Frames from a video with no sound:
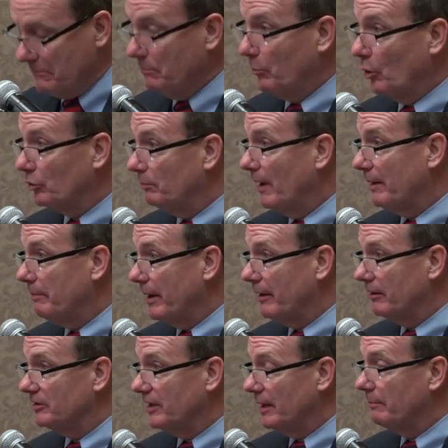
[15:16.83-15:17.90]
both my
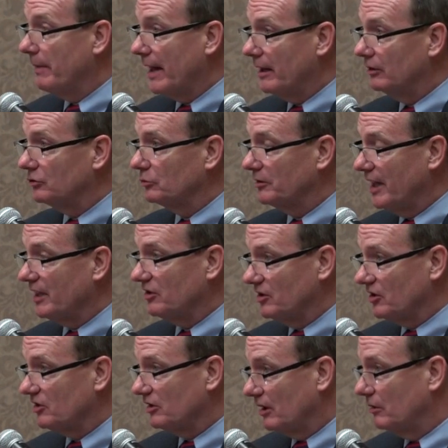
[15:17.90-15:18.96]
parents had battles with that
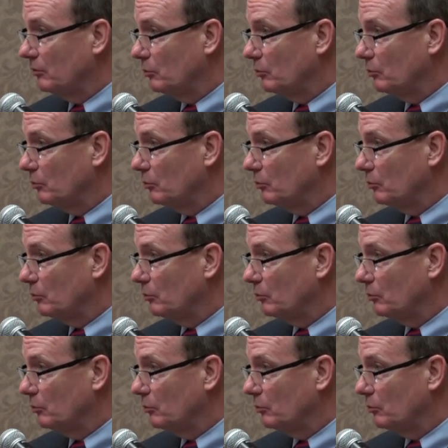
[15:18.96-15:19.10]
6-letter